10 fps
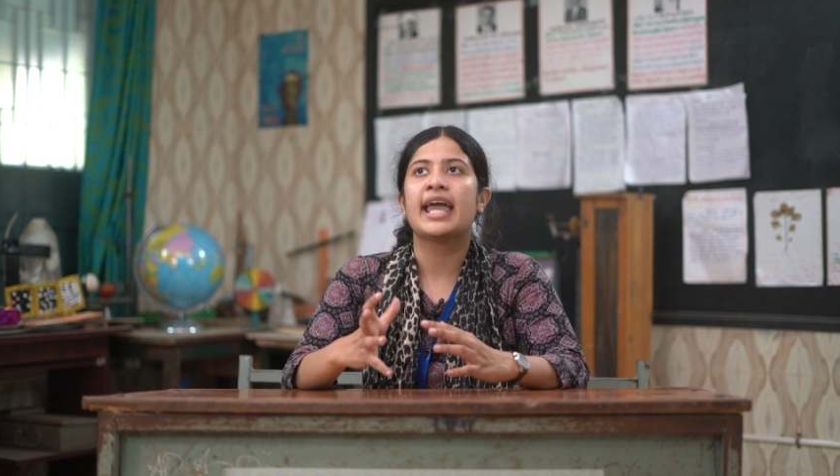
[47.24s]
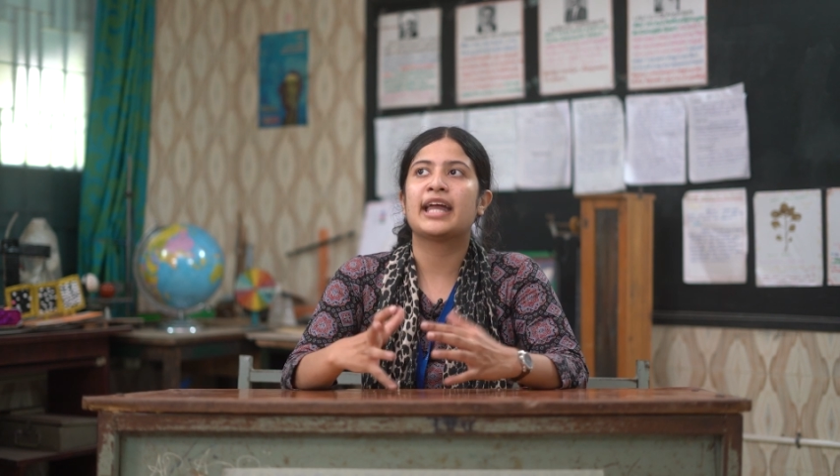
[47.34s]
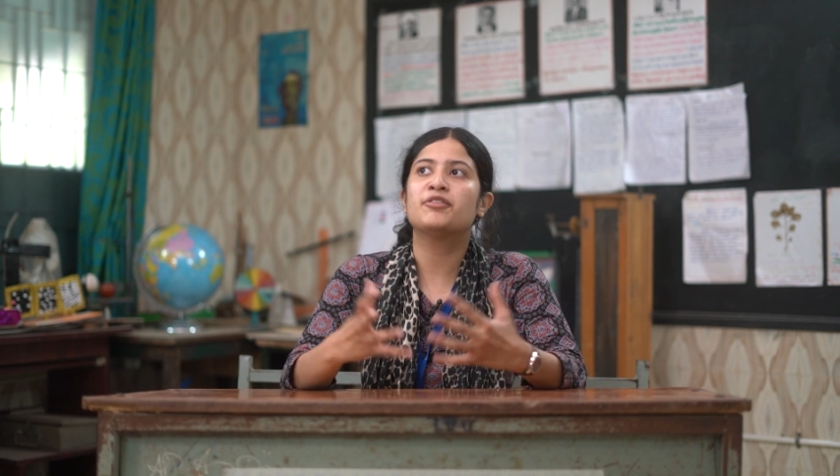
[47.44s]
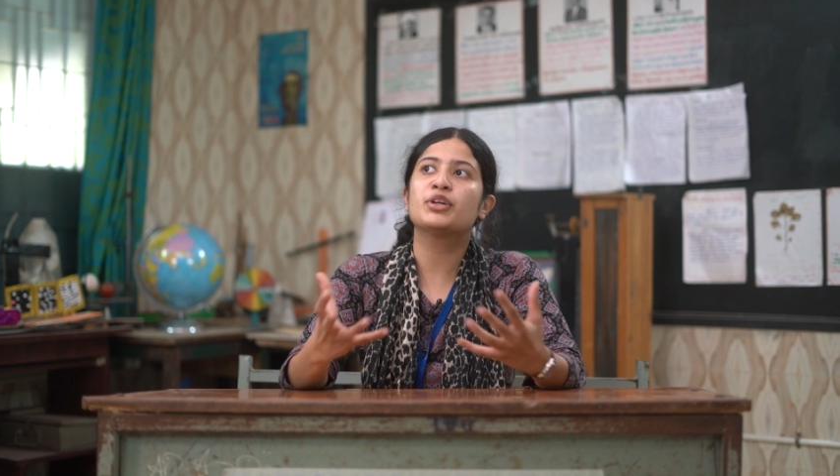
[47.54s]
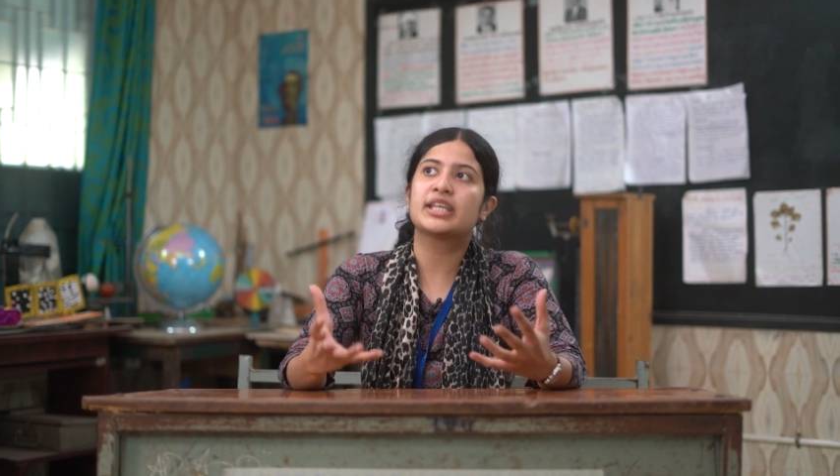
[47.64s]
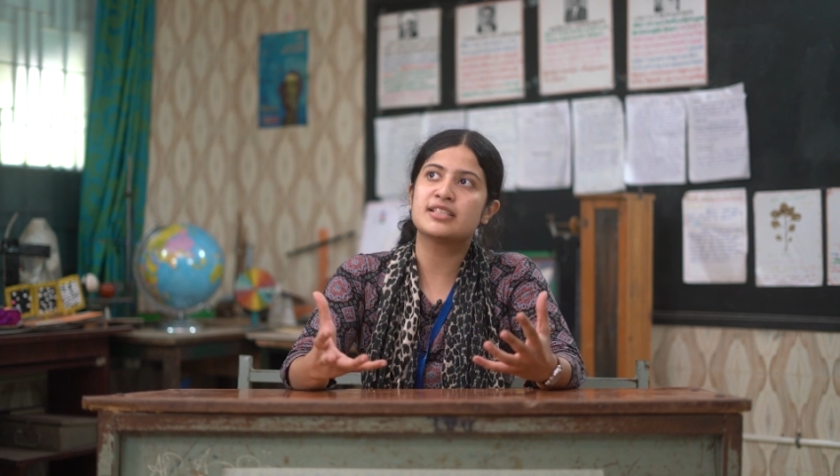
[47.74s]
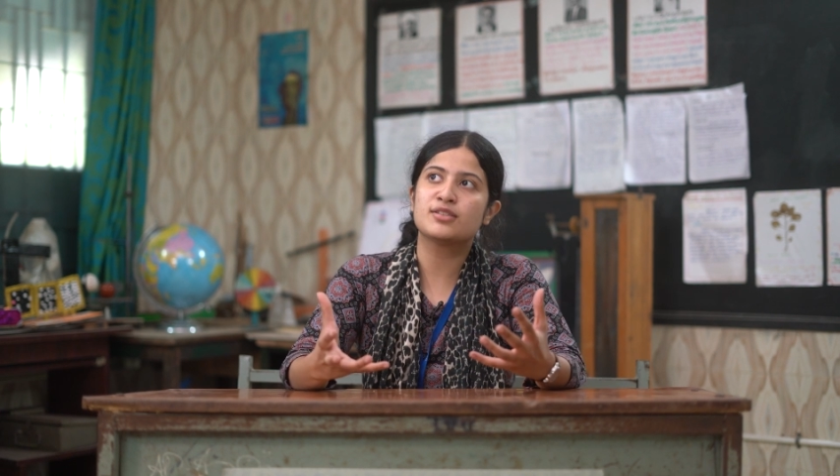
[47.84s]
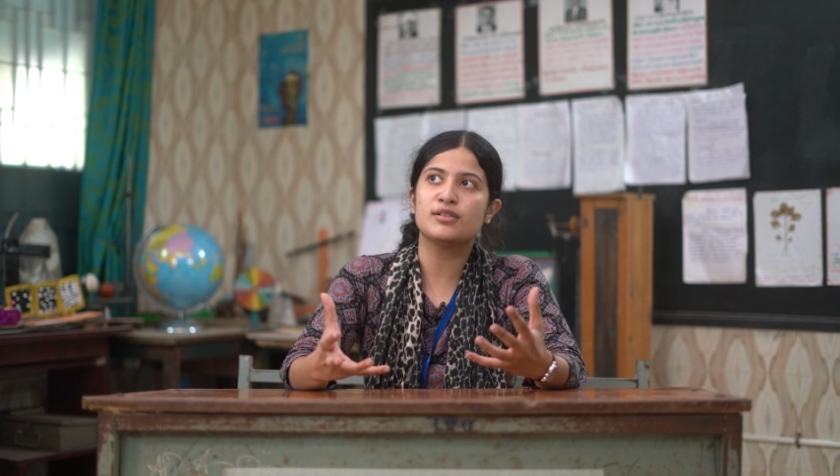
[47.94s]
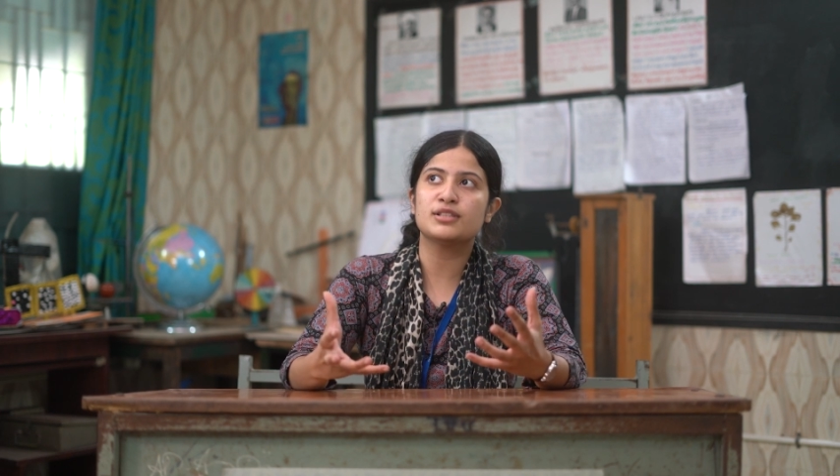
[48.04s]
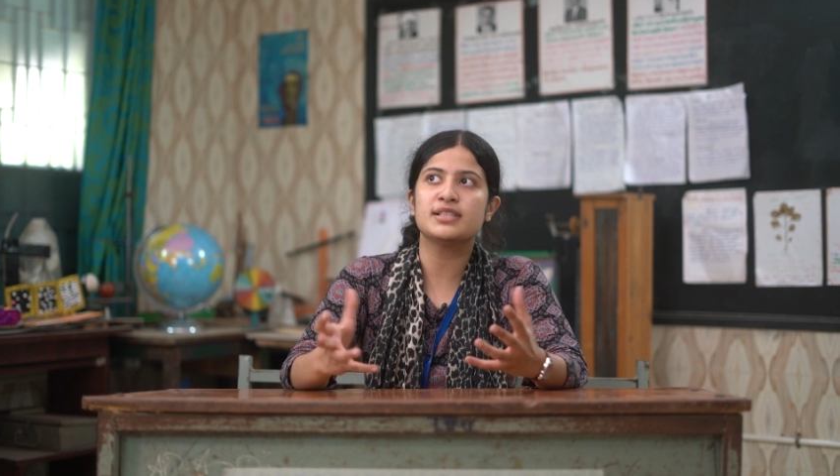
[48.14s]
And for kids
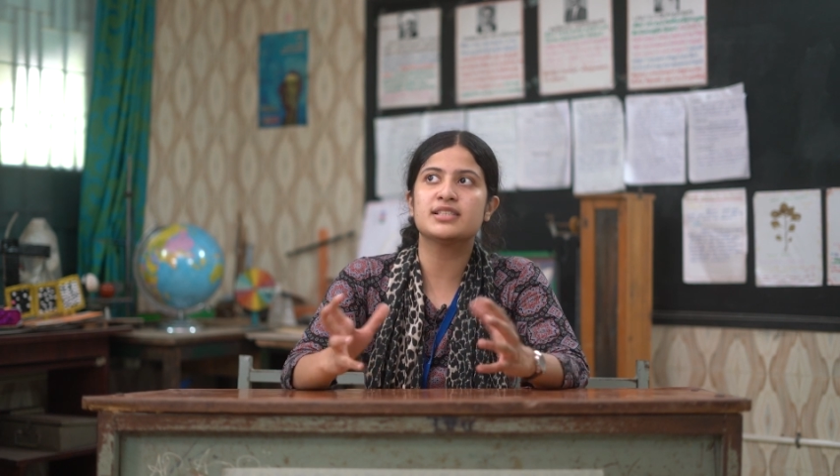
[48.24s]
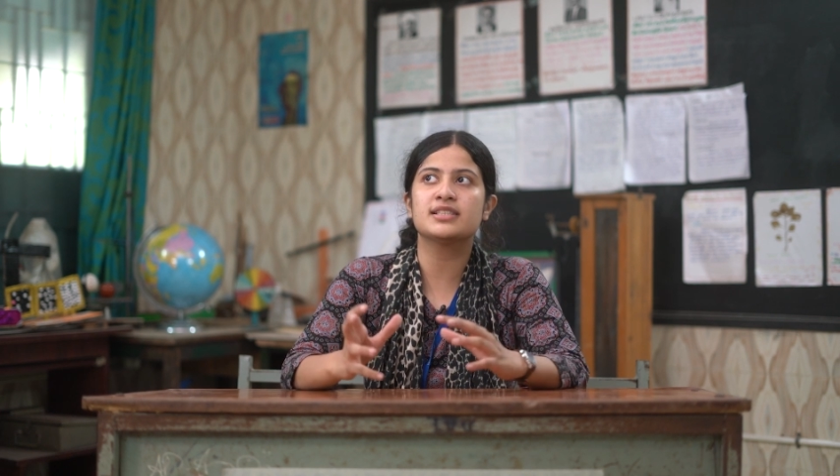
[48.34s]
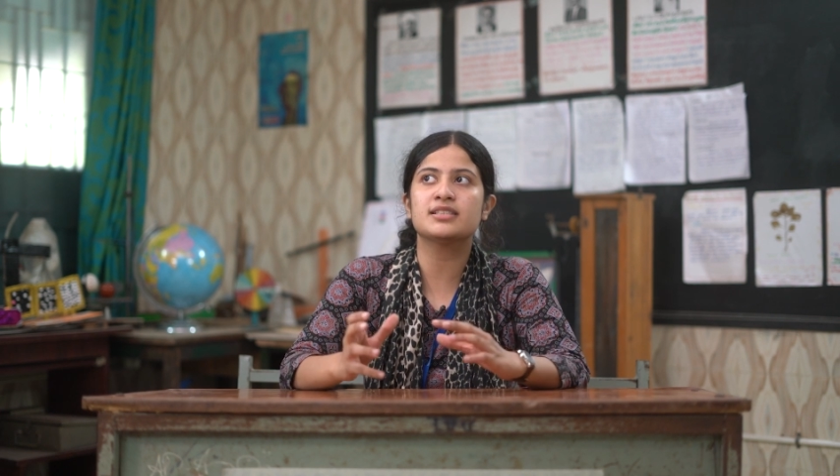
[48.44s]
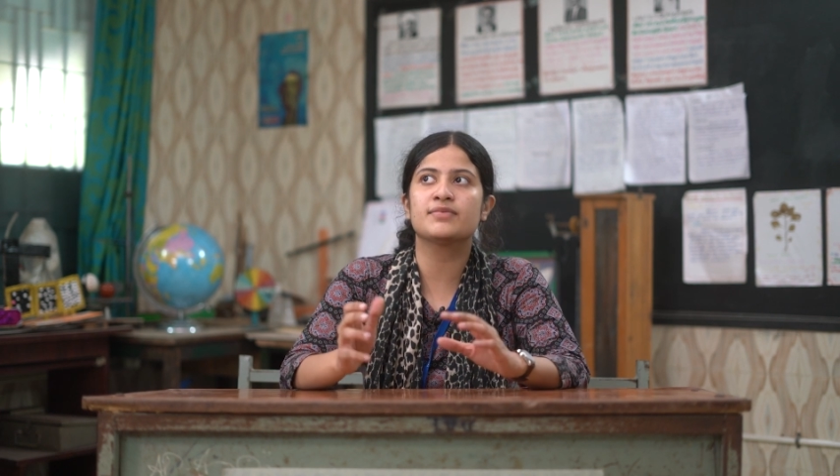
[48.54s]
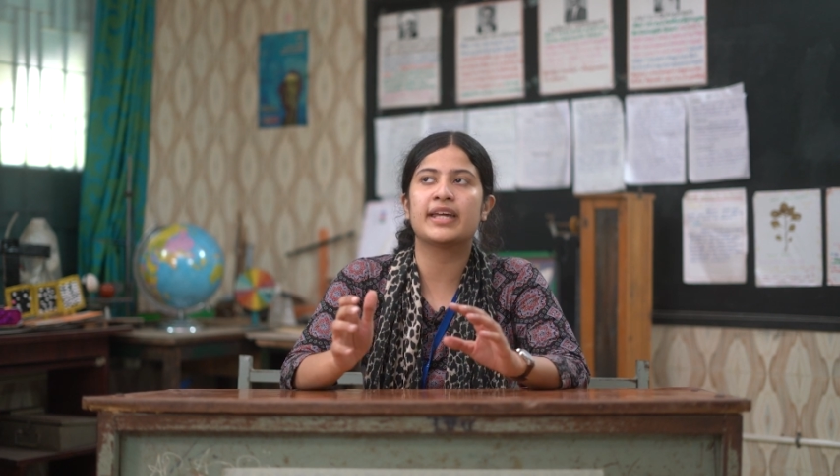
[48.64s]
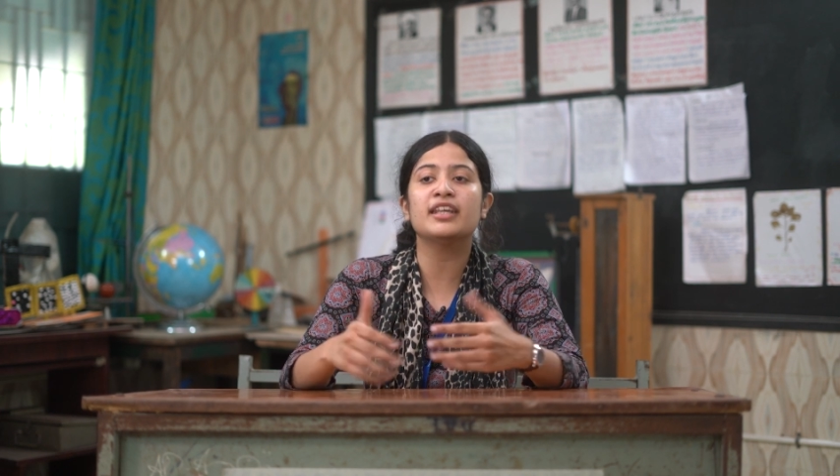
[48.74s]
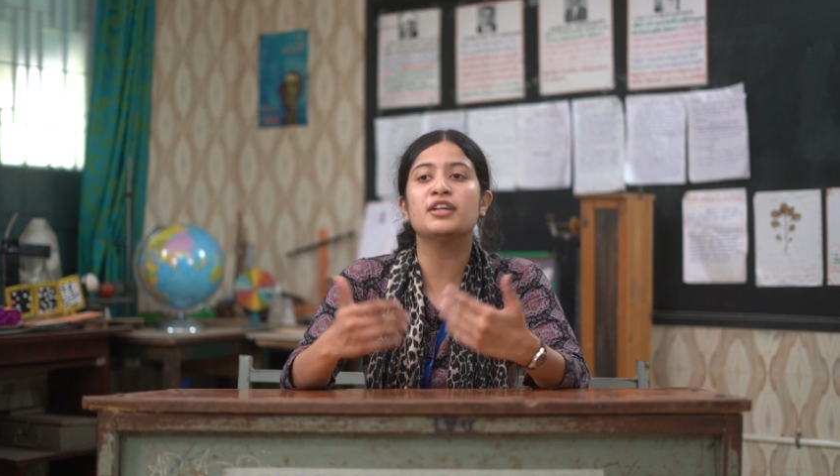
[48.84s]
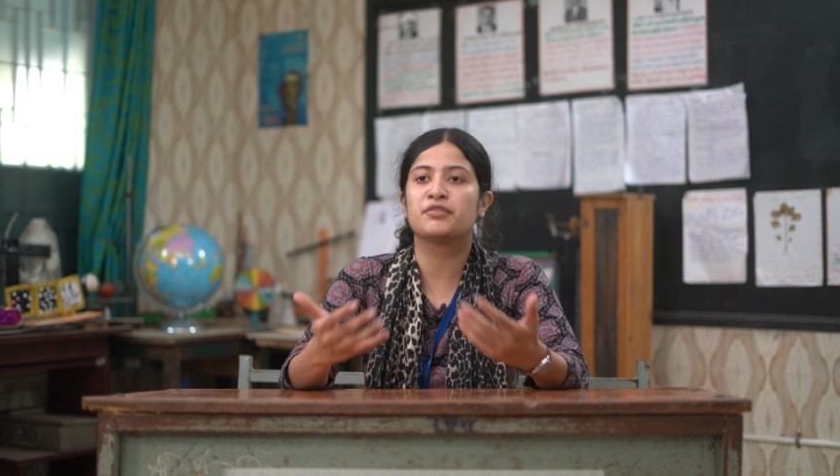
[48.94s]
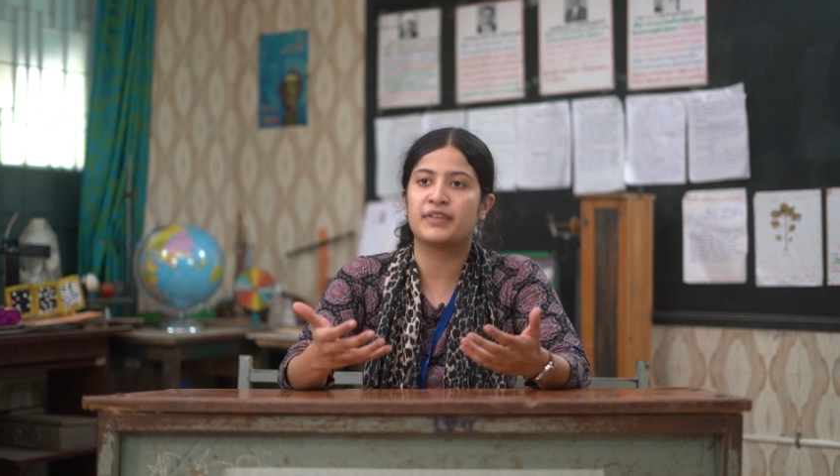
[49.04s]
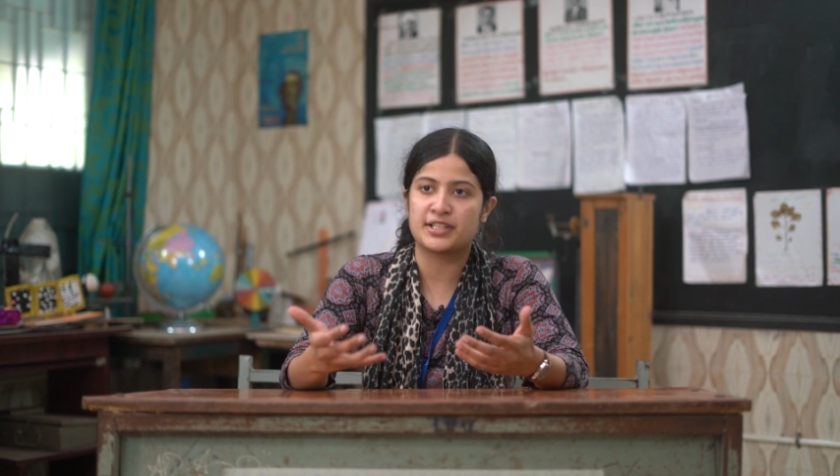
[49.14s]
also, it's just very
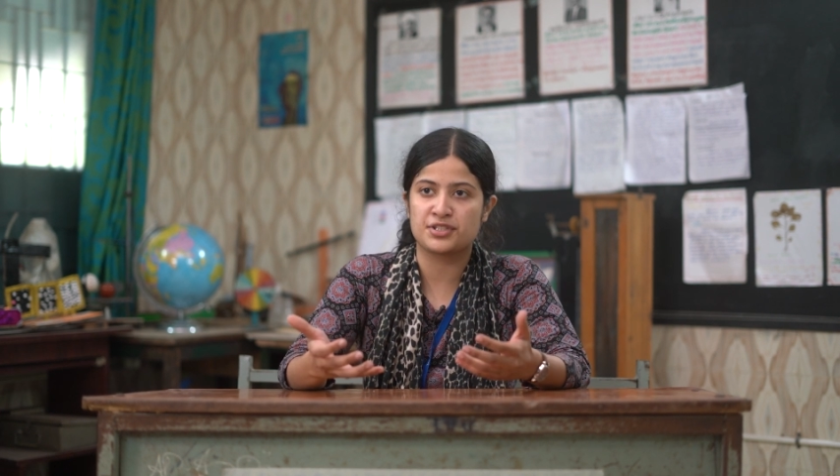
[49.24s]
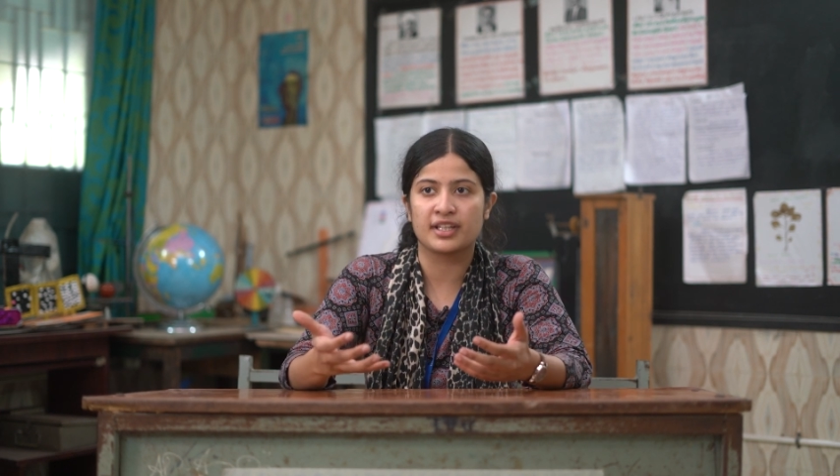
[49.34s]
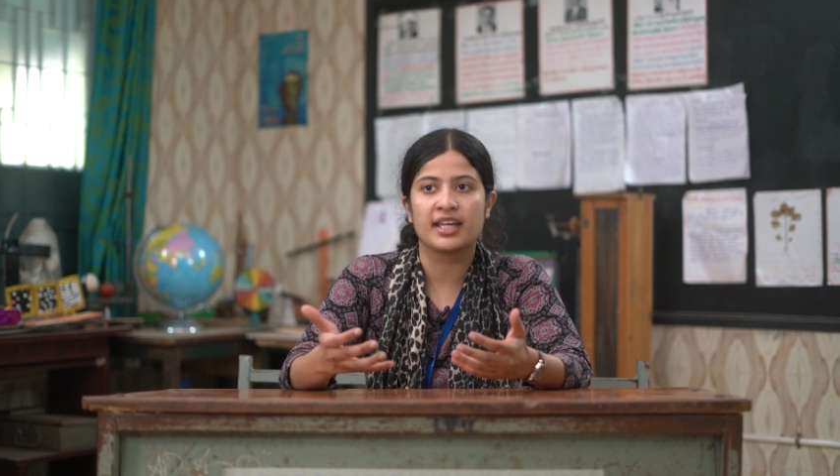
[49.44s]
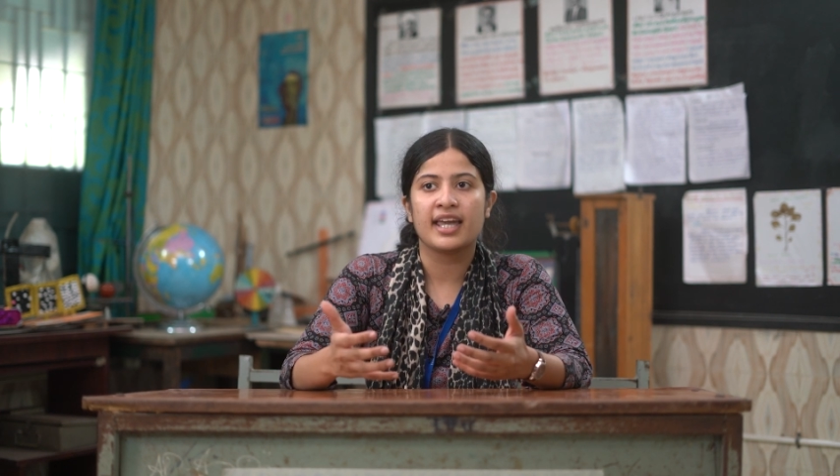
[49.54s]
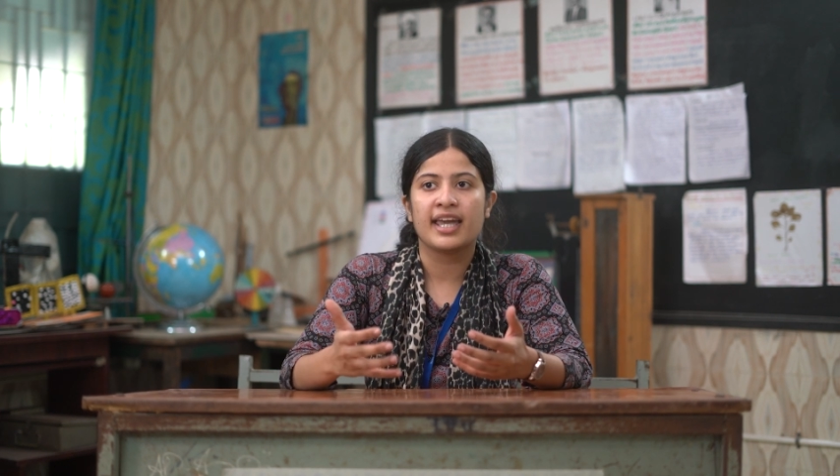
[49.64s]
refreshing.